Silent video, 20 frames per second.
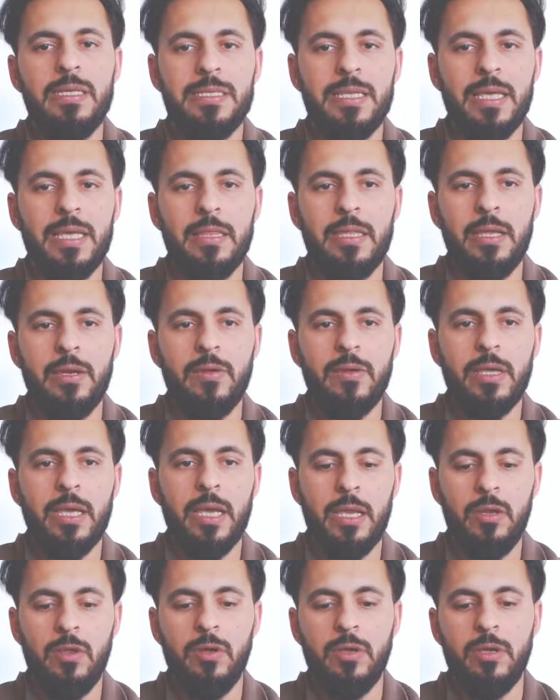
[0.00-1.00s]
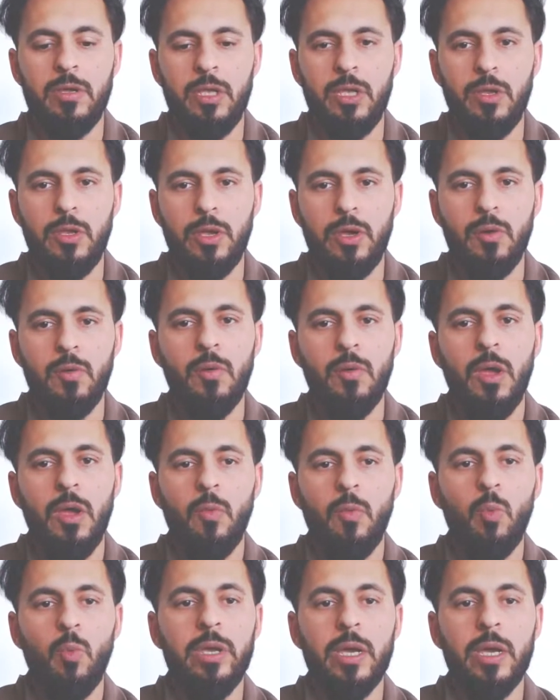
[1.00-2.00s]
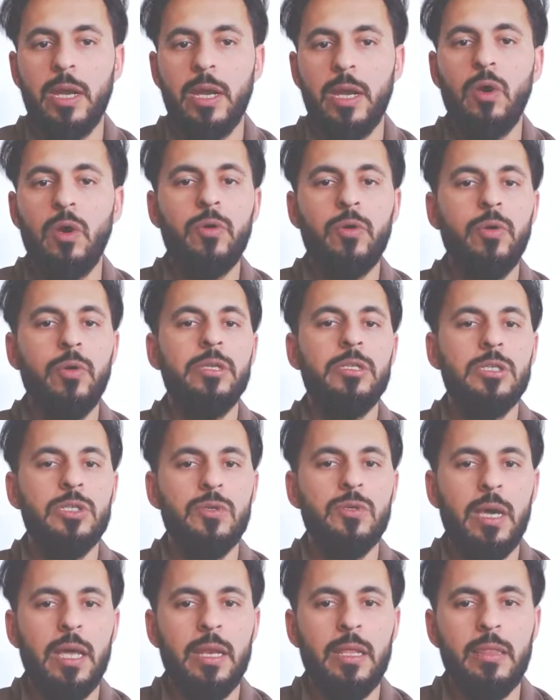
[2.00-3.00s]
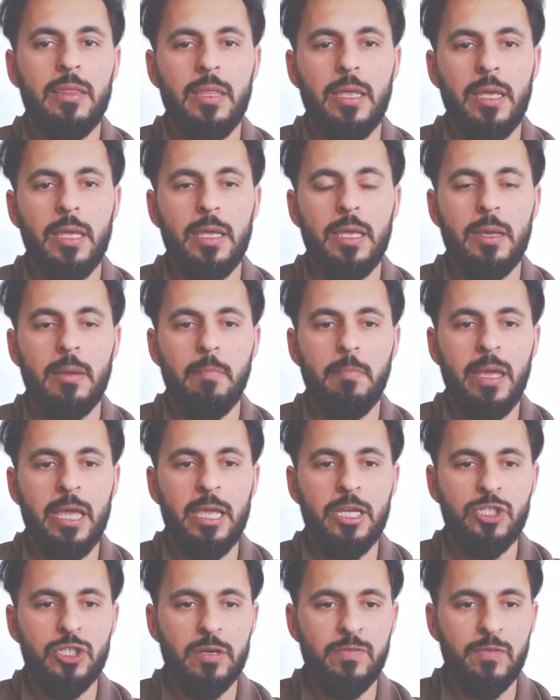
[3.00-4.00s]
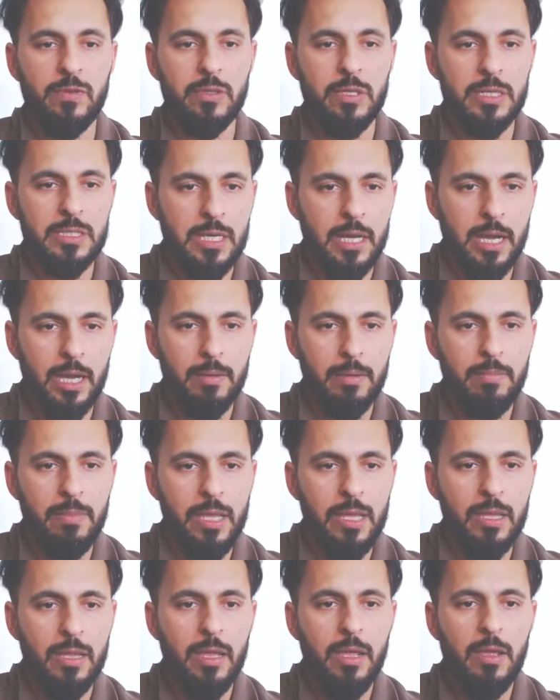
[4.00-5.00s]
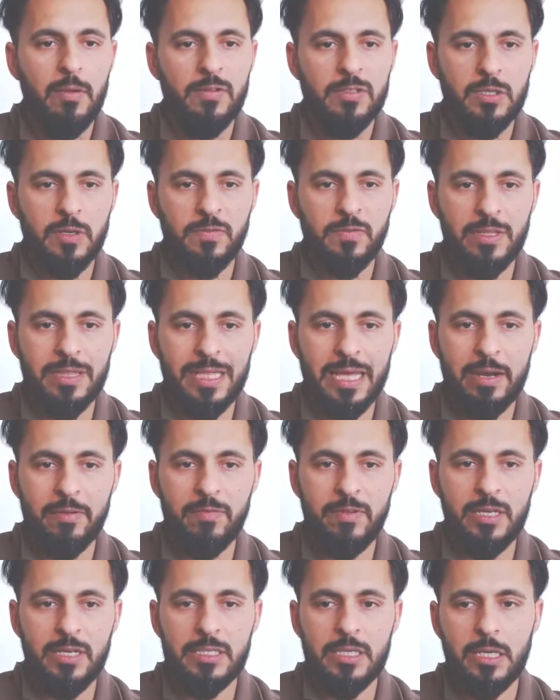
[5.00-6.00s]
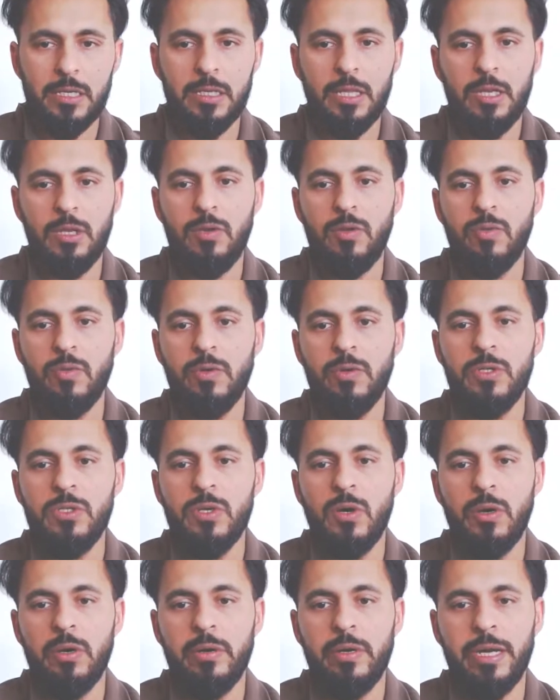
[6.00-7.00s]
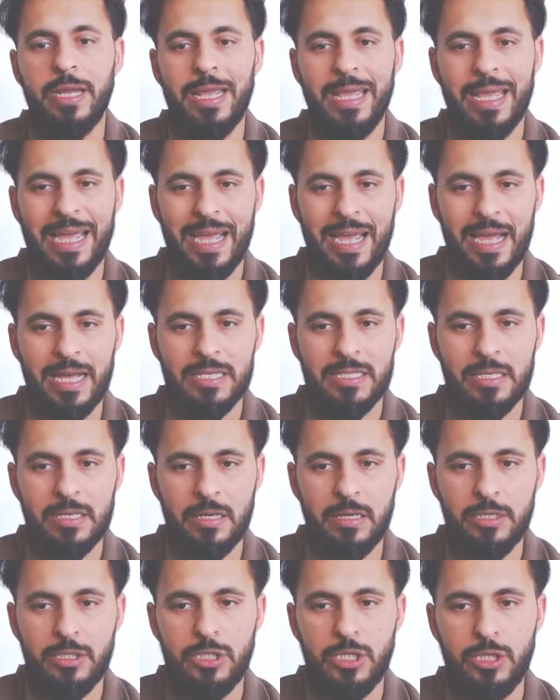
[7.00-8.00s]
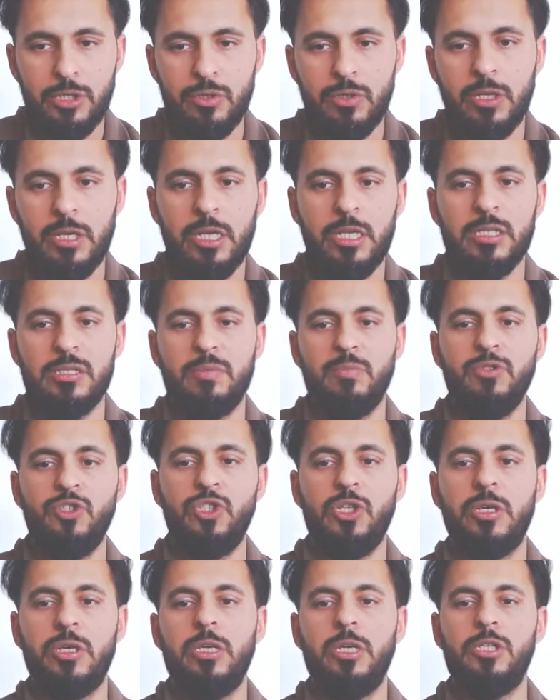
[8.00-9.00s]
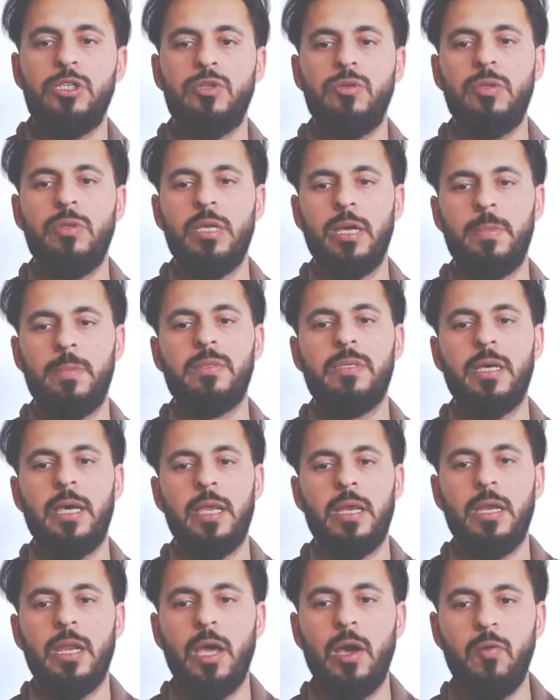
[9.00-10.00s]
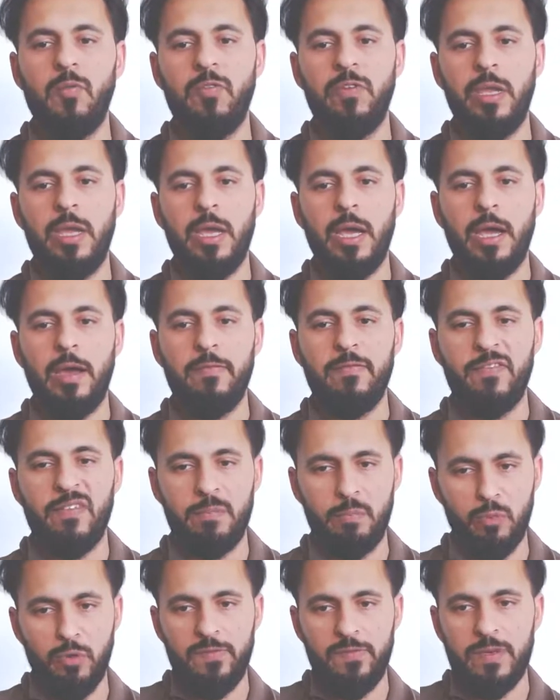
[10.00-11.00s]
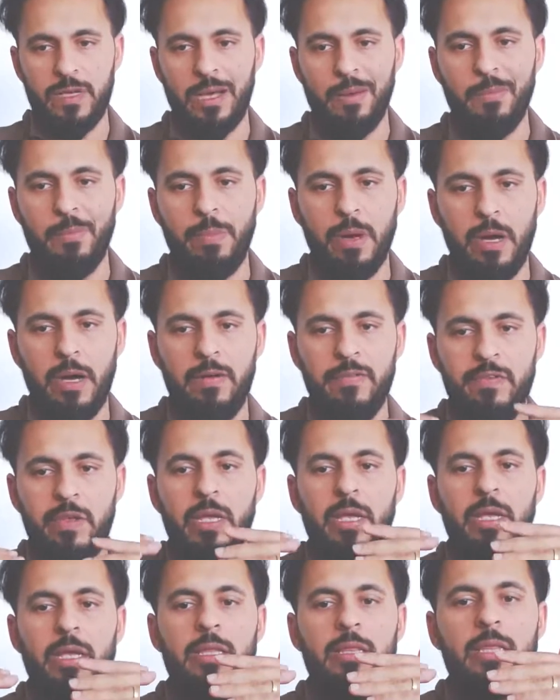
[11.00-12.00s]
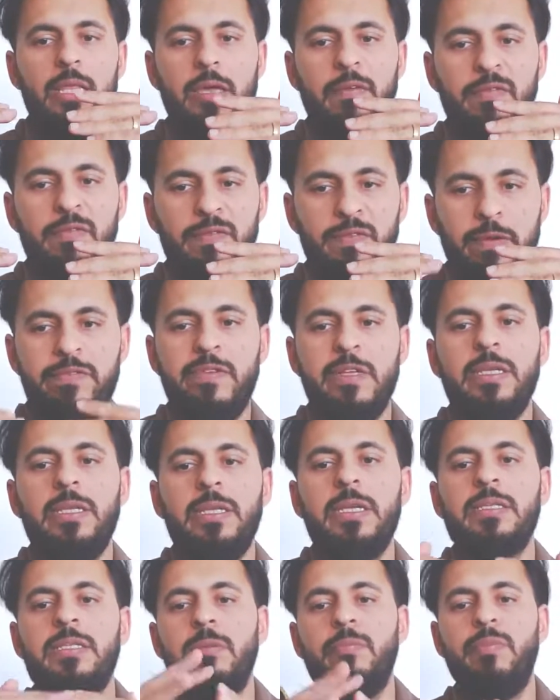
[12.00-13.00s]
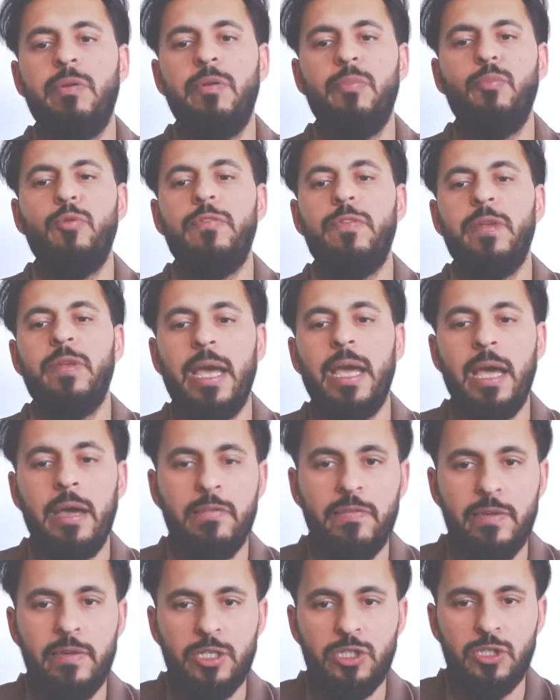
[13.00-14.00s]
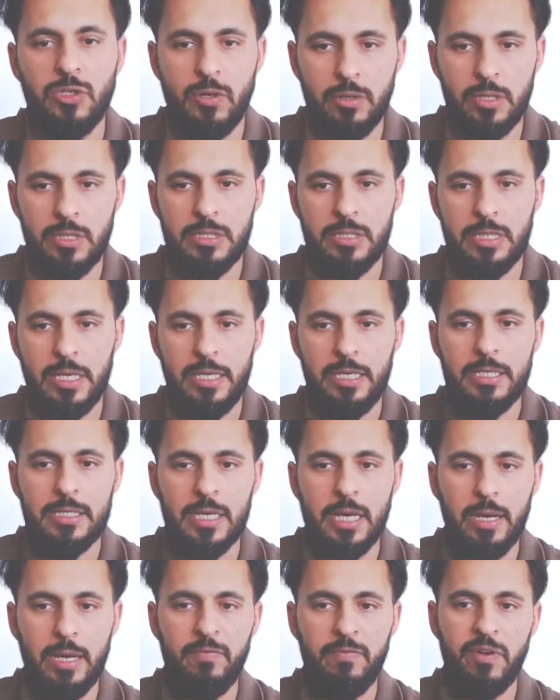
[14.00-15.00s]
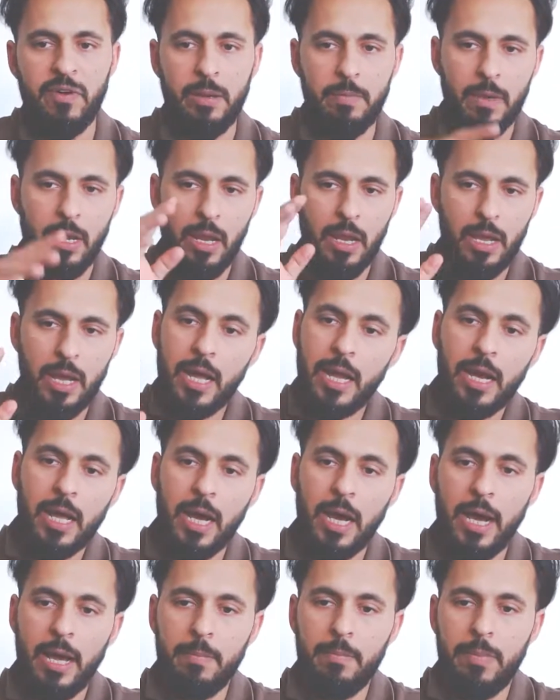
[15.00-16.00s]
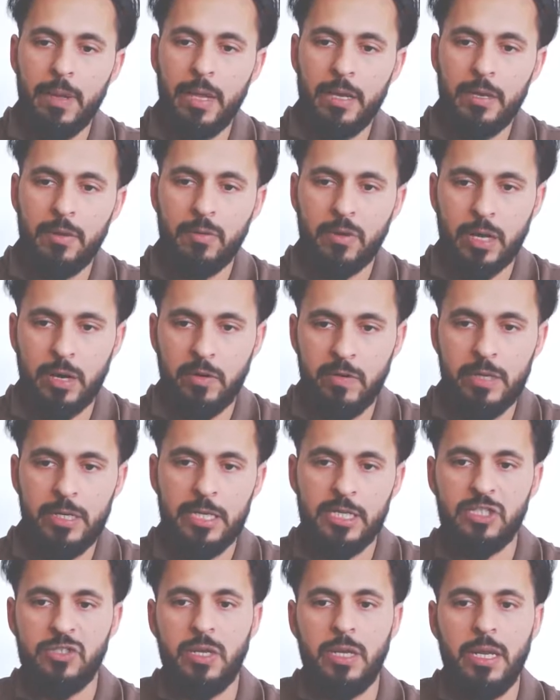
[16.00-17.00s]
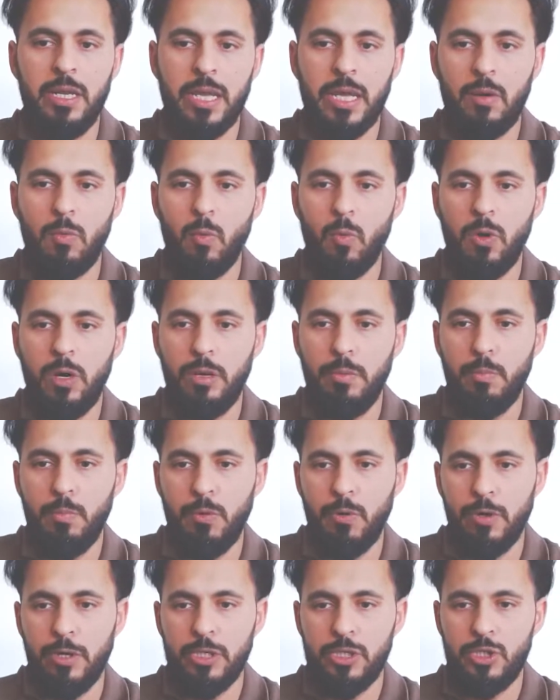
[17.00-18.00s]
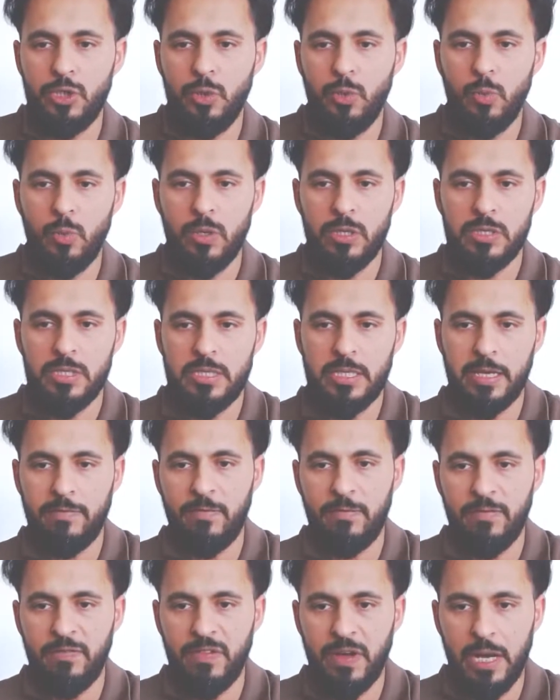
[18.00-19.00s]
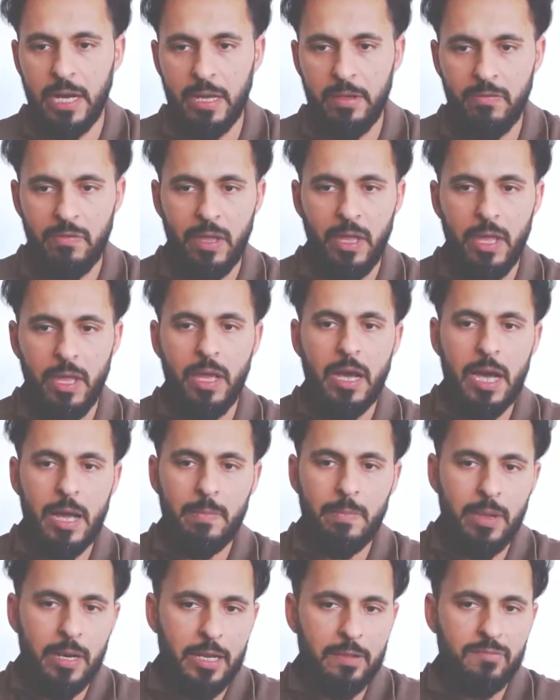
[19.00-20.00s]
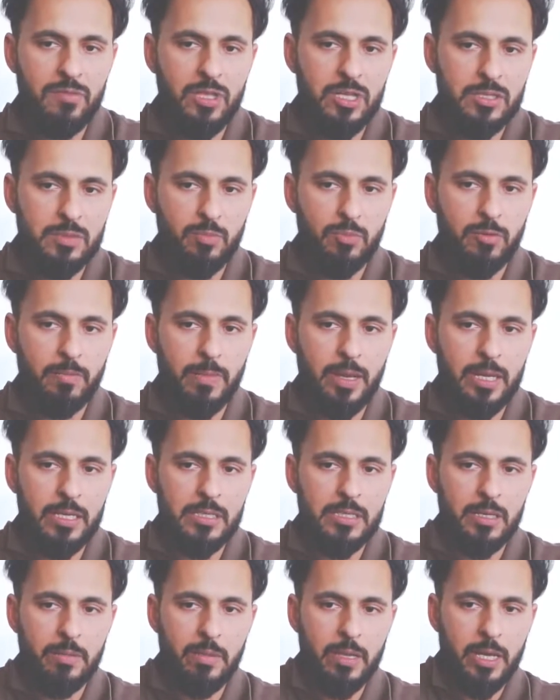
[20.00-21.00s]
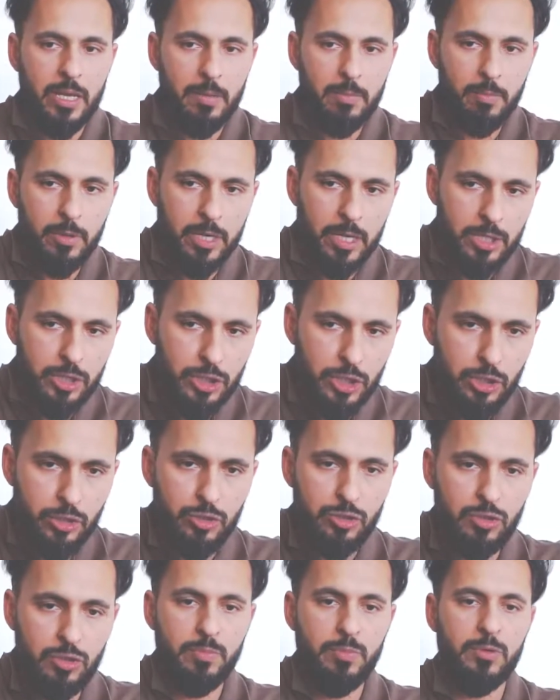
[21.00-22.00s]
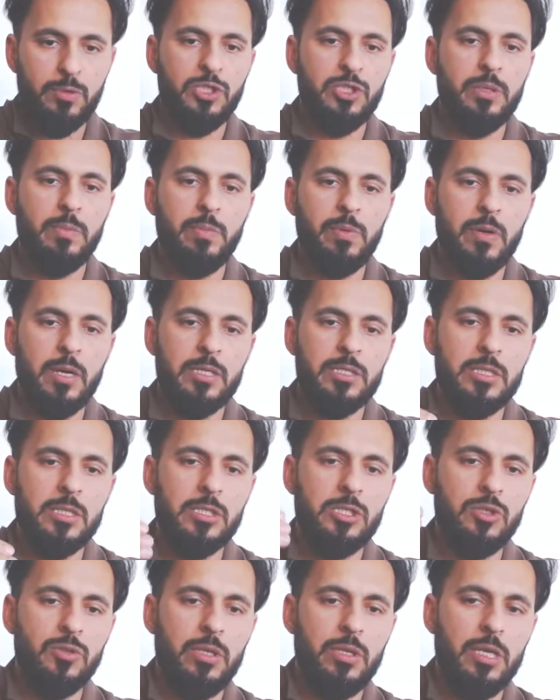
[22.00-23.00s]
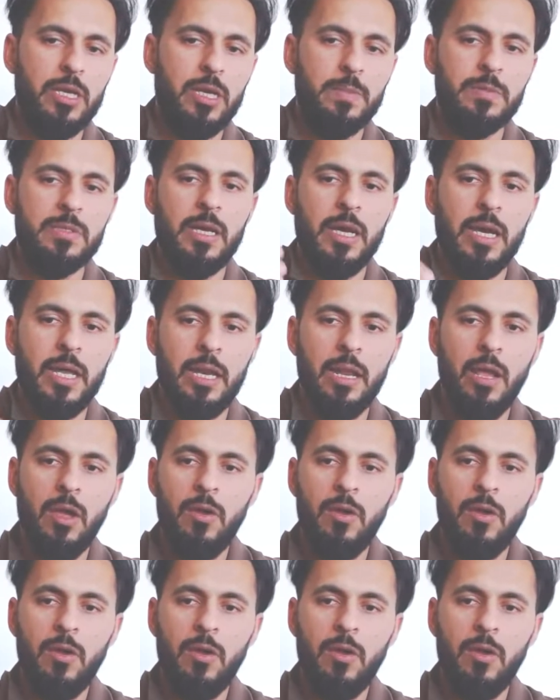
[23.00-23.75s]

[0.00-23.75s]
said that, okay, look, we are not going to do anything major for the time being. So for that reason, the euro dollar has continued its journey to the upside. Now we have moved above the 50-day simple moving average on the daily time frame, and currently trading at 1.2175. I believe this momentum can continue to push the prices to the upside.